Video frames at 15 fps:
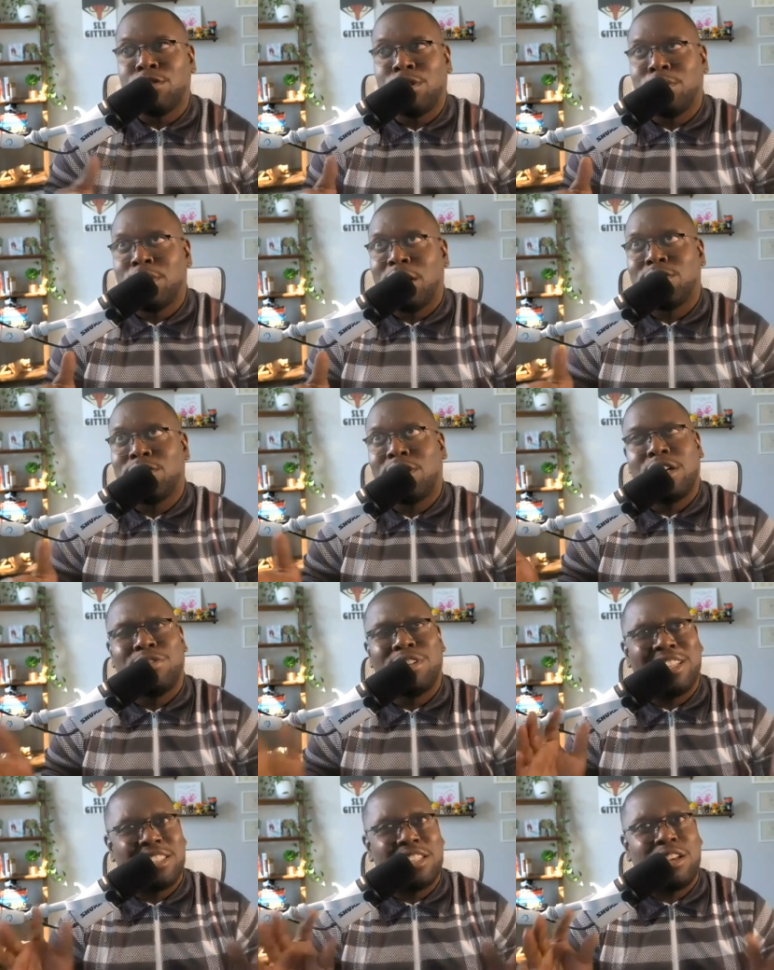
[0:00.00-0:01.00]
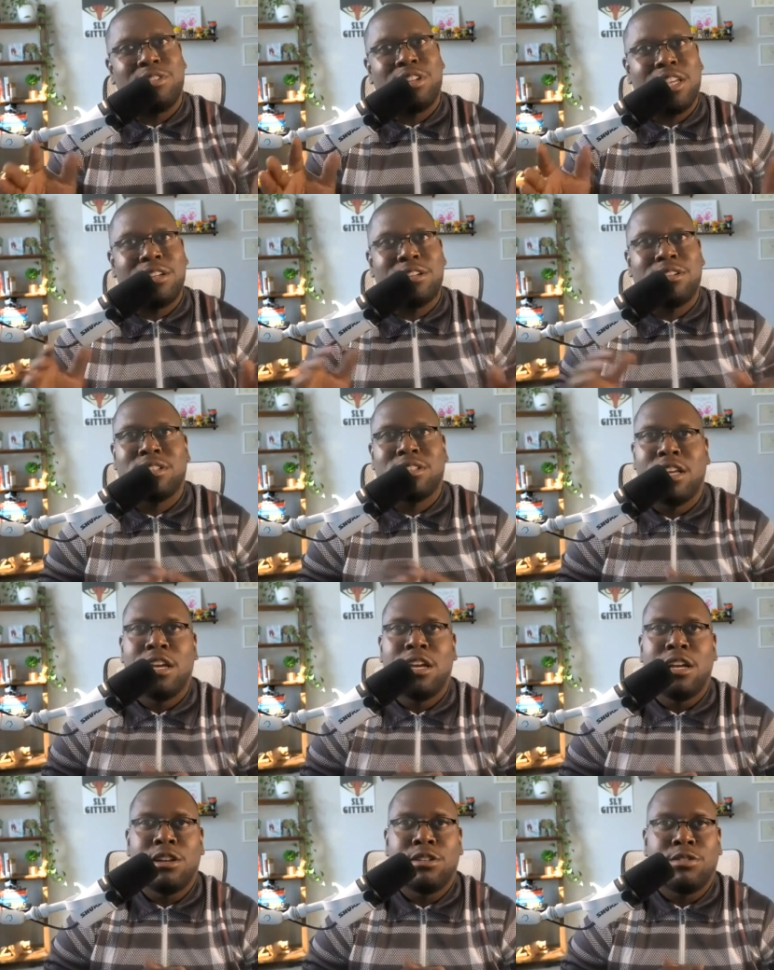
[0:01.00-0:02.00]
I was there for seven years
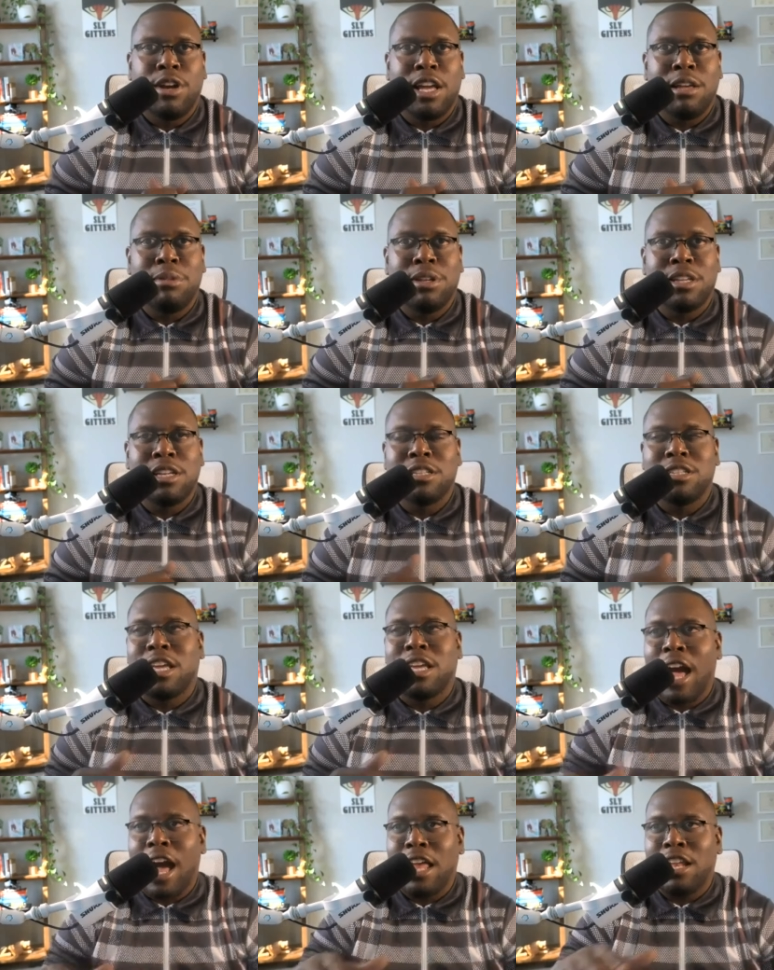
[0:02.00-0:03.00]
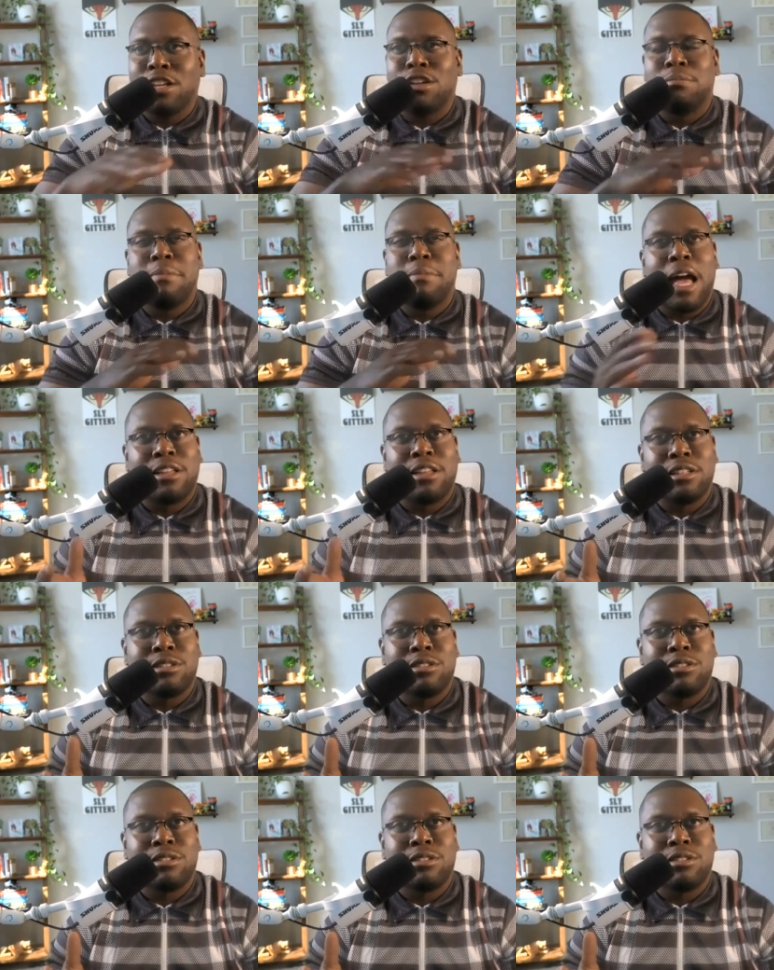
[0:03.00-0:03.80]
right? Because it had a good balance, right?